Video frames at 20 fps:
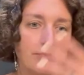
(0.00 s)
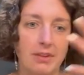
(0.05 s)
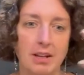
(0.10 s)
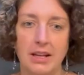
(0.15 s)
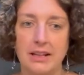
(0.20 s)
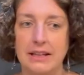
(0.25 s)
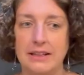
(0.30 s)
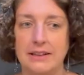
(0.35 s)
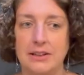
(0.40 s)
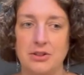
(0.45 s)

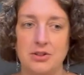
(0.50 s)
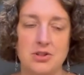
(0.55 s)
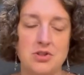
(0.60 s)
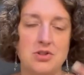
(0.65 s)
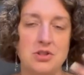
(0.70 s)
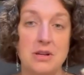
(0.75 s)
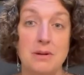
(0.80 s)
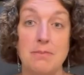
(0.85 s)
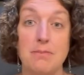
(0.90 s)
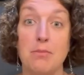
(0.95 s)
like, there's
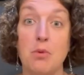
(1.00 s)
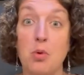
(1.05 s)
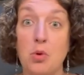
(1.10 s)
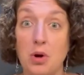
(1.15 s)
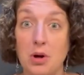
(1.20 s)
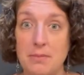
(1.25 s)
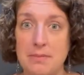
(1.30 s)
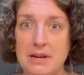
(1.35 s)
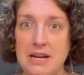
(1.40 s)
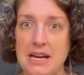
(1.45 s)
usually
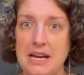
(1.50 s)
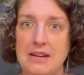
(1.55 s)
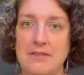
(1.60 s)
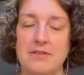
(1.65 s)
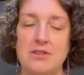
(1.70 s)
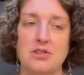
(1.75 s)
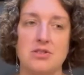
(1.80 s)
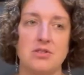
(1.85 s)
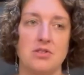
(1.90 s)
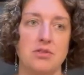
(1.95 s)
more
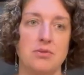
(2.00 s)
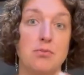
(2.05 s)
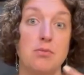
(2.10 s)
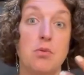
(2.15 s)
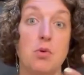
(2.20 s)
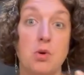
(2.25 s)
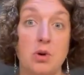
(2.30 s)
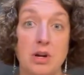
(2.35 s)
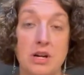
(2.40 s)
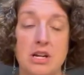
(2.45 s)
behaviors, there's
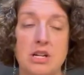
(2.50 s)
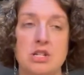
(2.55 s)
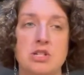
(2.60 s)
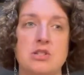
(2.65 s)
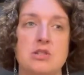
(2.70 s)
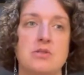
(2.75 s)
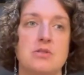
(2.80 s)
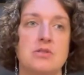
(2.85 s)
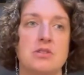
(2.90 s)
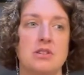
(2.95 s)
more
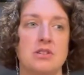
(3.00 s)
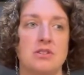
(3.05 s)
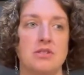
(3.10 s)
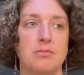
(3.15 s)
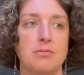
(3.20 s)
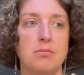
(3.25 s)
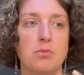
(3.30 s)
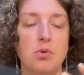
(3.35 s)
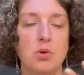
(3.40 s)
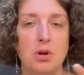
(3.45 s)
issues, there's
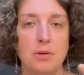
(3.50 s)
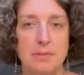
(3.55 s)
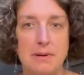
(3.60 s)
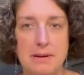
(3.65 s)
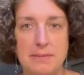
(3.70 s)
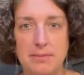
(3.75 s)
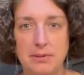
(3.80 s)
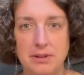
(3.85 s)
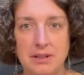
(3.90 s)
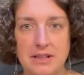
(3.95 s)
more
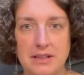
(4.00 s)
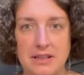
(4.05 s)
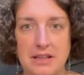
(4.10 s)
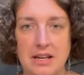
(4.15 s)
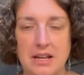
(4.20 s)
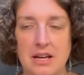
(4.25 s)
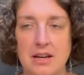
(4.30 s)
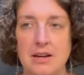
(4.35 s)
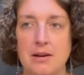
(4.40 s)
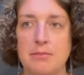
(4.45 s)
people in
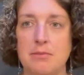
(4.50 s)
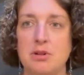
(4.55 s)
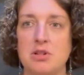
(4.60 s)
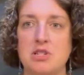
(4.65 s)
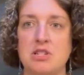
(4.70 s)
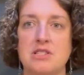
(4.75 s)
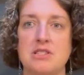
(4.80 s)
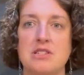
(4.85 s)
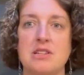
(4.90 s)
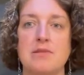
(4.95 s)
the
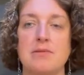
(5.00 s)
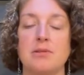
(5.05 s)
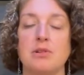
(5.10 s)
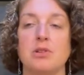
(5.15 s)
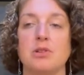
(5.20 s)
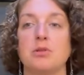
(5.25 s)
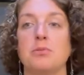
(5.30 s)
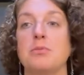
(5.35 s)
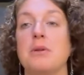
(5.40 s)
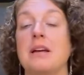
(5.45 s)
emergency
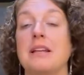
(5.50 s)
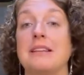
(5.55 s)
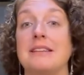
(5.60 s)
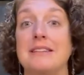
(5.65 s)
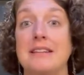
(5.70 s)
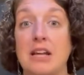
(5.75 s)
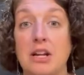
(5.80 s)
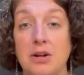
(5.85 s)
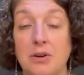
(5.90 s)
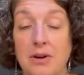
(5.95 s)
room,
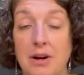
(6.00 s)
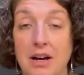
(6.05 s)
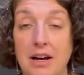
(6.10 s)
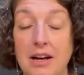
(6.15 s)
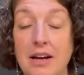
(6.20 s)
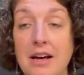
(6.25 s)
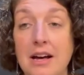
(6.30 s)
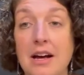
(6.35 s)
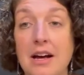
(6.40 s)
etc.